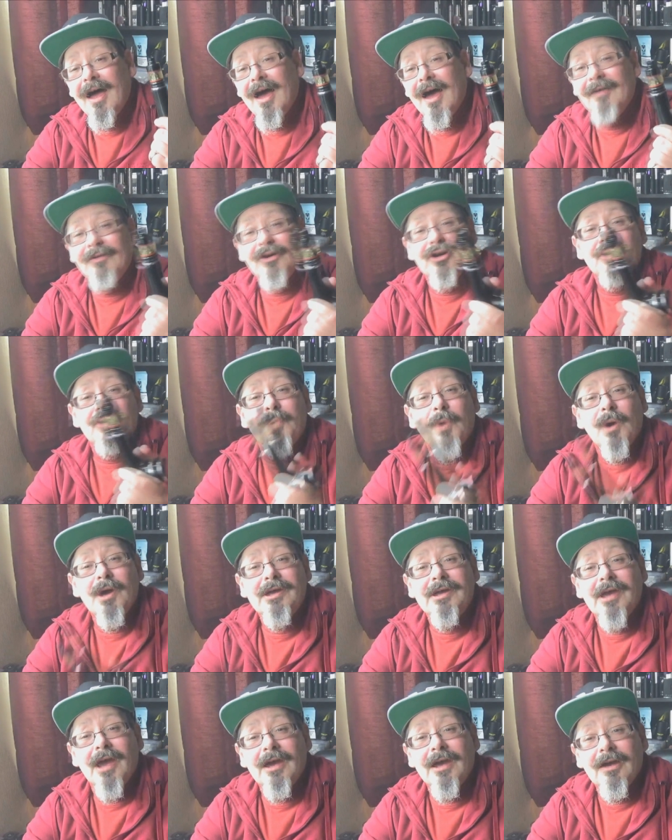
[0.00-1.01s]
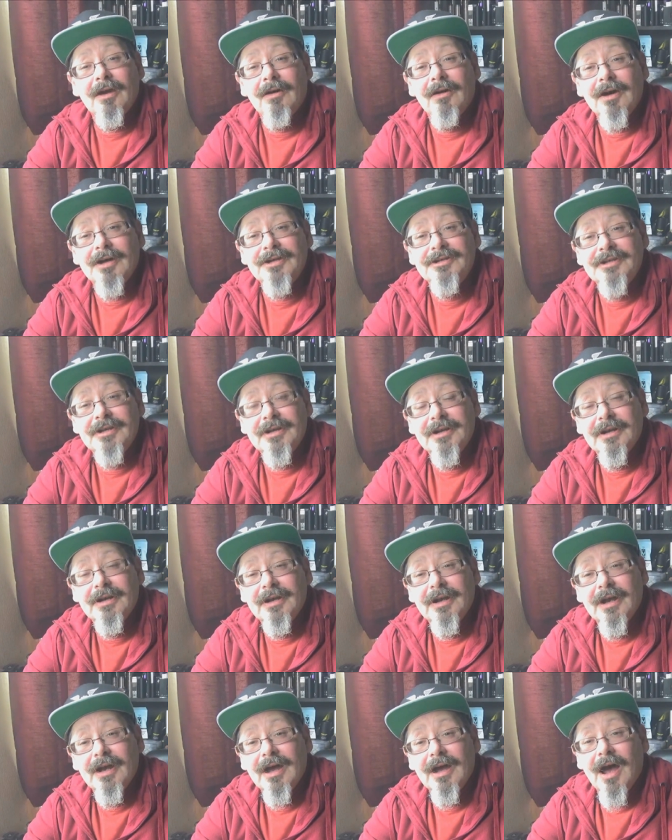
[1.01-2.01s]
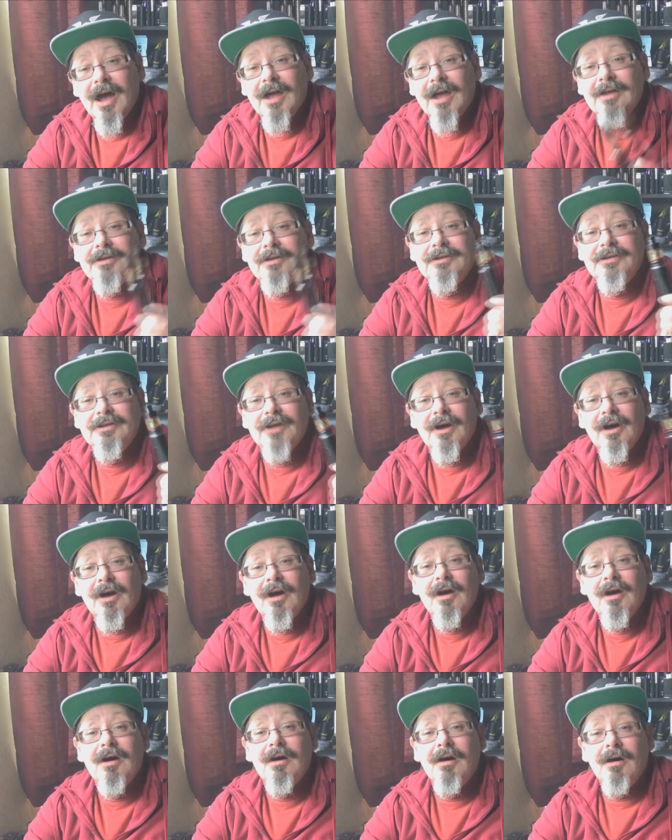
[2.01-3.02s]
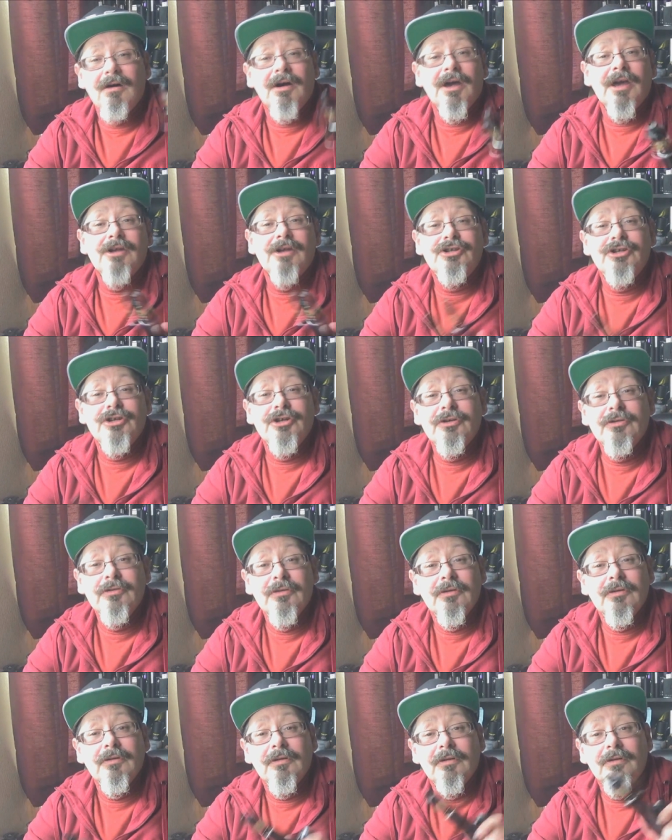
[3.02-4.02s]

Have a good weekend, guys, and uh, I'll catch you